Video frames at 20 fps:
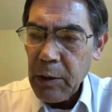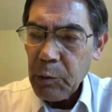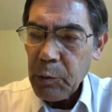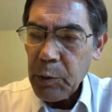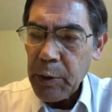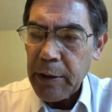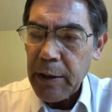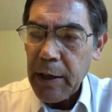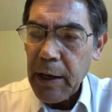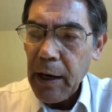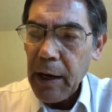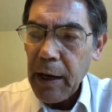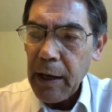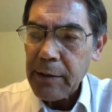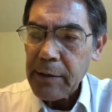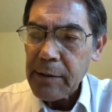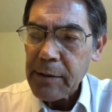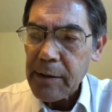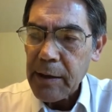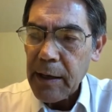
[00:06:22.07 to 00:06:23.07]
when
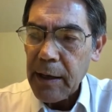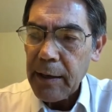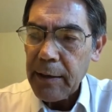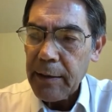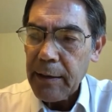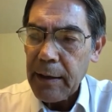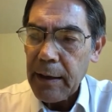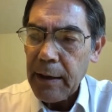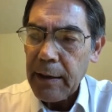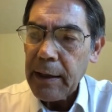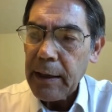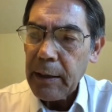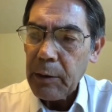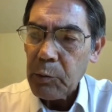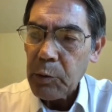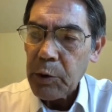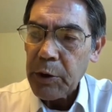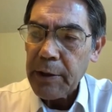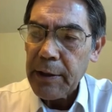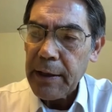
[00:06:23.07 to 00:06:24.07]
God said that he
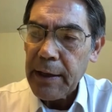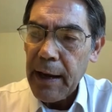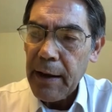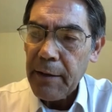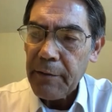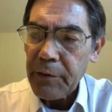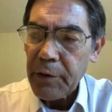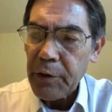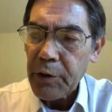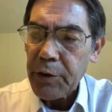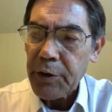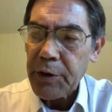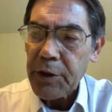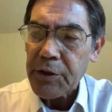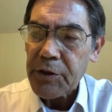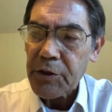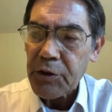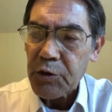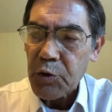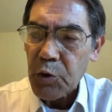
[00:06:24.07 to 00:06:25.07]
would never
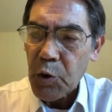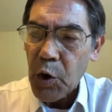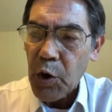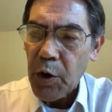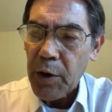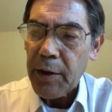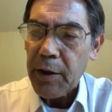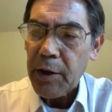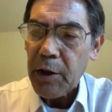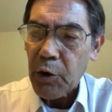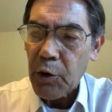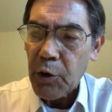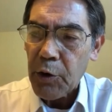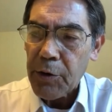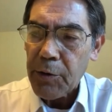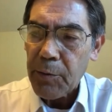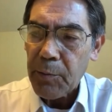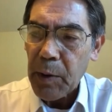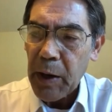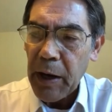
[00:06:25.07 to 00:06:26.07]
destroy the
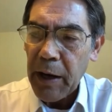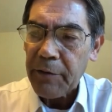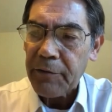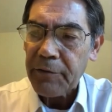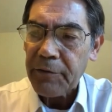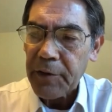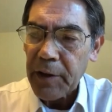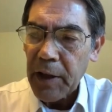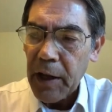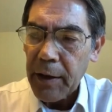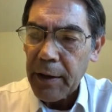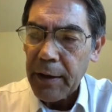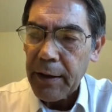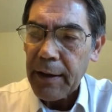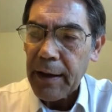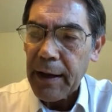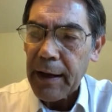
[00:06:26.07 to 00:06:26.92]
earth by flood